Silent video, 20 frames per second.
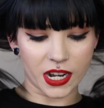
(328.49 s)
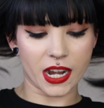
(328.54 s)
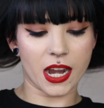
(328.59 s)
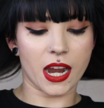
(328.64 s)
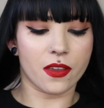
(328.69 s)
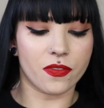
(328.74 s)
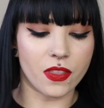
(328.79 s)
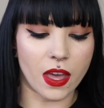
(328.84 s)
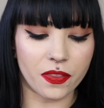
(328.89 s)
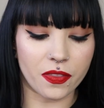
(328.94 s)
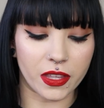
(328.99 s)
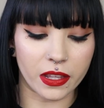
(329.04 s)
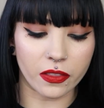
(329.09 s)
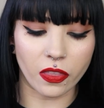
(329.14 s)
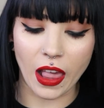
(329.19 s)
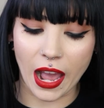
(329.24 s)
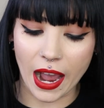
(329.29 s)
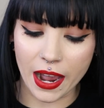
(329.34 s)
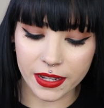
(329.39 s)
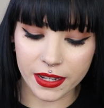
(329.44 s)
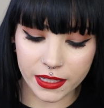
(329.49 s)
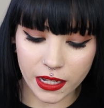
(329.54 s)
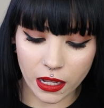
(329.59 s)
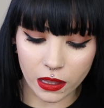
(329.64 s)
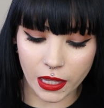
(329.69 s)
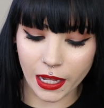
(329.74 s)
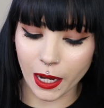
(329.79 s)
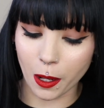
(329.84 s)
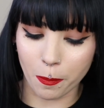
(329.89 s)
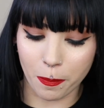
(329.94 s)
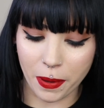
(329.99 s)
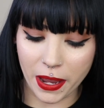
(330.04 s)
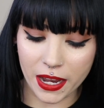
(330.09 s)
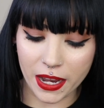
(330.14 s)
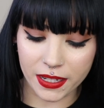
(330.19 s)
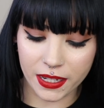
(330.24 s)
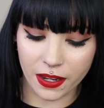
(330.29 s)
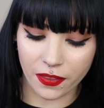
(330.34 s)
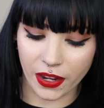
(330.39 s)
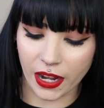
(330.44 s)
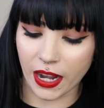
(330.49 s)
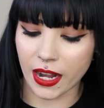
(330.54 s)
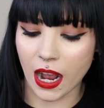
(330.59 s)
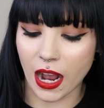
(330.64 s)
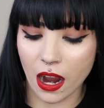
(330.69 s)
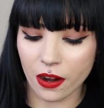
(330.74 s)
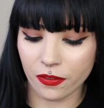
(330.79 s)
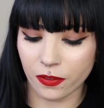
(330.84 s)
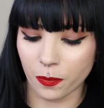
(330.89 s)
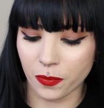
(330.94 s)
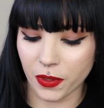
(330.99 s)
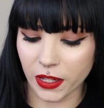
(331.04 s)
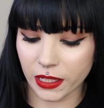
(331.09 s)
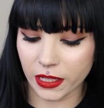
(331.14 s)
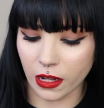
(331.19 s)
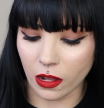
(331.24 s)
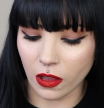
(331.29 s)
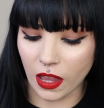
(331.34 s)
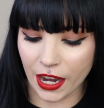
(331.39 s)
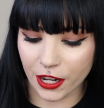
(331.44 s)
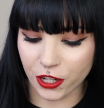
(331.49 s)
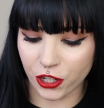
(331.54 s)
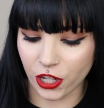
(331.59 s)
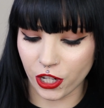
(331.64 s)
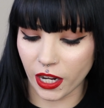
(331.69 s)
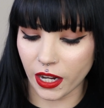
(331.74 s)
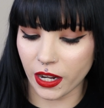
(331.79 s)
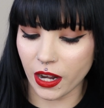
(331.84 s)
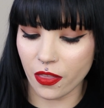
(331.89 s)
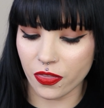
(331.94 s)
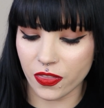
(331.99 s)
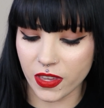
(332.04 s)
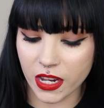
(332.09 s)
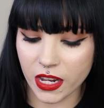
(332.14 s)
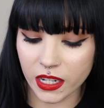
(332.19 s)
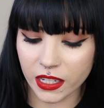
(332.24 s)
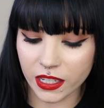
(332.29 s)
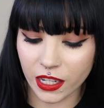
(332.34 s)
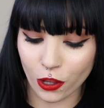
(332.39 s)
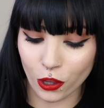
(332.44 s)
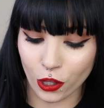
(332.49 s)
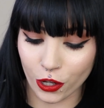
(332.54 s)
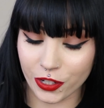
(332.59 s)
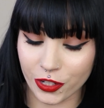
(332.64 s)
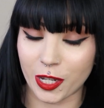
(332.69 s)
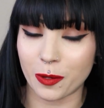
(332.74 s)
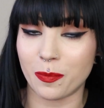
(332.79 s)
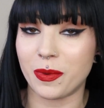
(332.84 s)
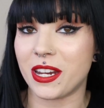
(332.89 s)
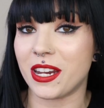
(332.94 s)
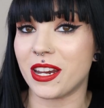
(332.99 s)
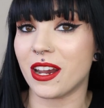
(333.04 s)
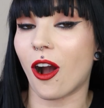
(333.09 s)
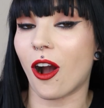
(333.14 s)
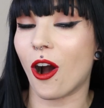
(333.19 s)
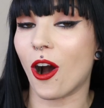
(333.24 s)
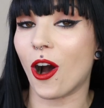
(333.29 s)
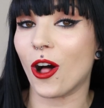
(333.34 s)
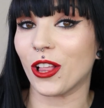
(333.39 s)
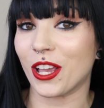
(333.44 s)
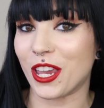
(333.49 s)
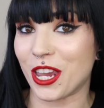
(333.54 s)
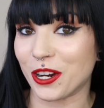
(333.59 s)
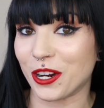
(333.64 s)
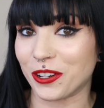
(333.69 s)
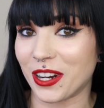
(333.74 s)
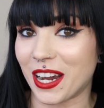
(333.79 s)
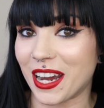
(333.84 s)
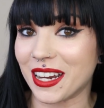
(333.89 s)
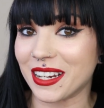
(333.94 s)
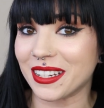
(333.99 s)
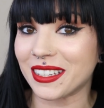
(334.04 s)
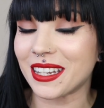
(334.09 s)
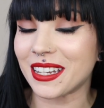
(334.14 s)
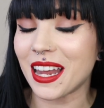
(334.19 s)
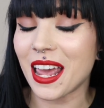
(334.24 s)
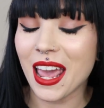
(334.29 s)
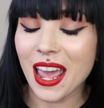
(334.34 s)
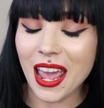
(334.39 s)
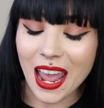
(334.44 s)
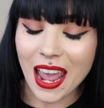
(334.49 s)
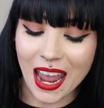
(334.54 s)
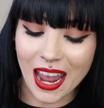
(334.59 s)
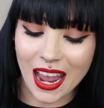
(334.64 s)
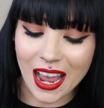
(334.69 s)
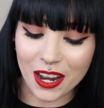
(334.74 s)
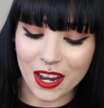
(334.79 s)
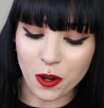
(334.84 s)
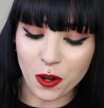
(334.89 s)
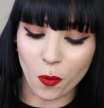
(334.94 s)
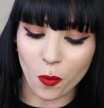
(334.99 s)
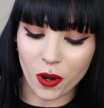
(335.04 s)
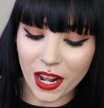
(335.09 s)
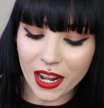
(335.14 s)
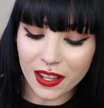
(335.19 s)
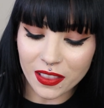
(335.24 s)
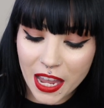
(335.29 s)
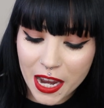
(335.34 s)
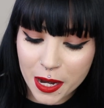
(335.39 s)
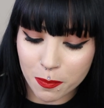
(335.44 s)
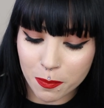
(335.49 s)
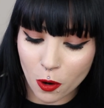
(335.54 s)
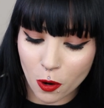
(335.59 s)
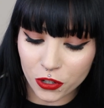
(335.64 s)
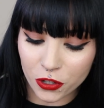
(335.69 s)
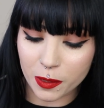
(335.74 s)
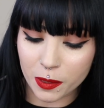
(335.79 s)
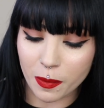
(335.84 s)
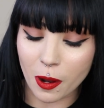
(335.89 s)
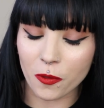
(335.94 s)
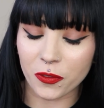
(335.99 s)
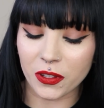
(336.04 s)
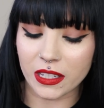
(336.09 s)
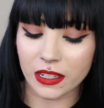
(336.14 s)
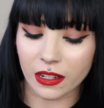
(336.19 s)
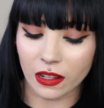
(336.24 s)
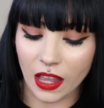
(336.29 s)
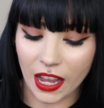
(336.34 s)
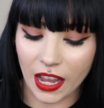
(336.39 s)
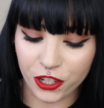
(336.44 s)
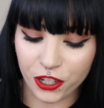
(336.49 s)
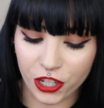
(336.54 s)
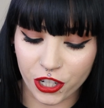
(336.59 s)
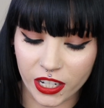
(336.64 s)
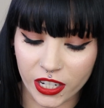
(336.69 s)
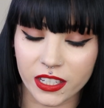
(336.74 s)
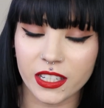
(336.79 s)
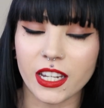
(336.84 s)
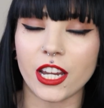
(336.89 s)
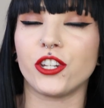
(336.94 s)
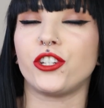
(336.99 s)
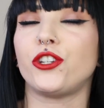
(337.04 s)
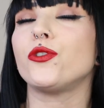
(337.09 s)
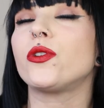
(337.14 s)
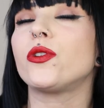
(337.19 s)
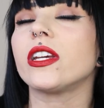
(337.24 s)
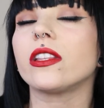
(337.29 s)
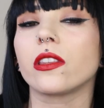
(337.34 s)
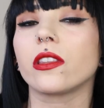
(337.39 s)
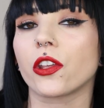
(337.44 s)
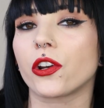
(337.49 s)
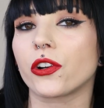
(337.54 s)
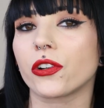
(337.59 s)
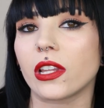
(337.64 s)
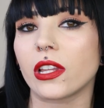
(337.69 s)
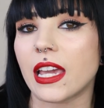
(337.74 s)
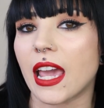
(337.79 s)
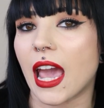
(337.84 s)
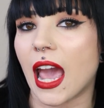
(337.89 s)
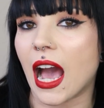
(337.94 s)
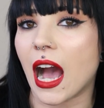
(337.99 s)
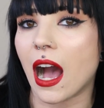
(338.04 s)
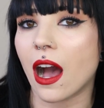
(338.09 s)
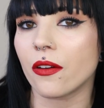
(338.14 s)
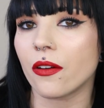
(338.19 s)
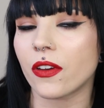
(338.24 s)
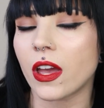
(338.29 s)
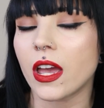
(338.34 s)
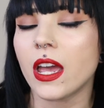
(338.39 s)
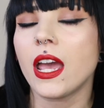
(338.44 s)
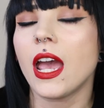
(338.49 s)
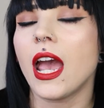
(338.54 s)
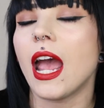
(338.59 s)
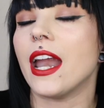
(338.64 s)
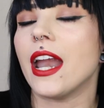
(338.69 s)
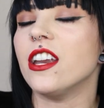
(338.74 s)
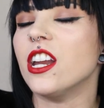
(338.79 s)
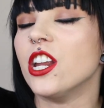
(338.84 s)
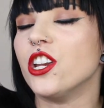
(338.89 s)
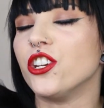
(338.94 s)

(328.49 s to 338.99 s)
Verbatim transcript: all right, and then the last little bit that I got from this collection, these look to be all earrings. And what I like most about these collections is you can literally have an